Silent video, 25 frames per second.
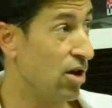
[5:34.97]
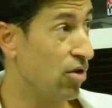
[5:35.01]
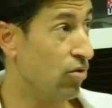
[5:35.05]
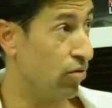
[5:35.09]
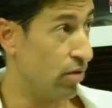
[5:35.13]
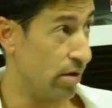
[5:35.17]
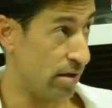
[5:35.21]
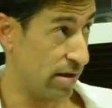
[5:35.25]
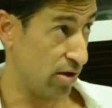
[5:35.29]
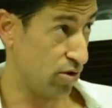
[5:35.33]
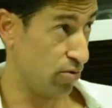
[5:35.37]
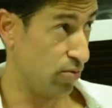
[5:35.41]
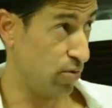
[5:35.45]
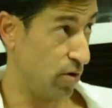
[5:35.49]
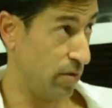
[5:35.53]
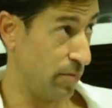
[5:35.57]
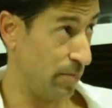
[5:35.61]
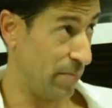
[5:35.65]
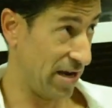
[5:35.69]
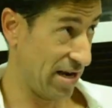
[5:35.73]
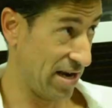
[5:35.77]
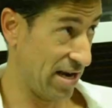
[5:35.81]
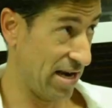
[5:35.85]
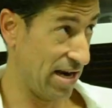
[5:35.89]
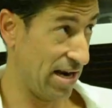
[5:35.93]
without
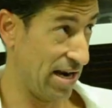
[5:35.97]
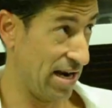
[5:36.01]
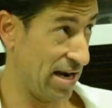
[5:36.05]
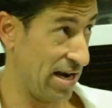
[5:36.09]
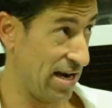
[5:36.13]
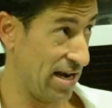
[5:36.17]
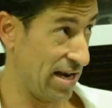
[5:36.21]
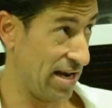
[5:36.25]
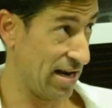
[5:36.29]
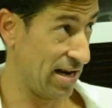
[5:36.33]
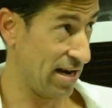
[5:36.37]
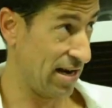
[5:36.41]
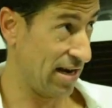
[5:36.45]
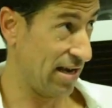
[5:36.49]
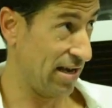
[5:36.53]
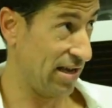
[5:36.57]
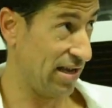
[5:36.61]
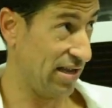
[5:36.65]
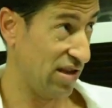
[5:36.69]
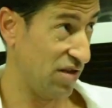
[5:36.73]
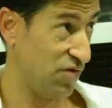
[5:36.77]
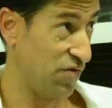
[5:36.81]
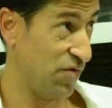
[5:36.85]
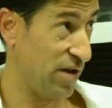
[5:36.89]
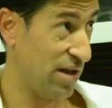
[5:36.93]
Bernard
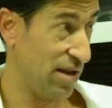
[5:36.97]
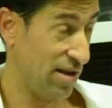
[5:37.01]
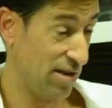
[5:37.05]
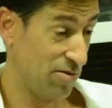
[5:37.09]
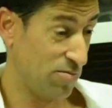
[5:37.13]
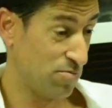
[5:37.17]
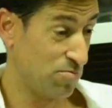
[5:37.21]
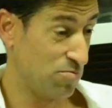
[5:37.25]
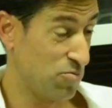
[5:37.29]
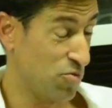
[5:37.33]
in the field,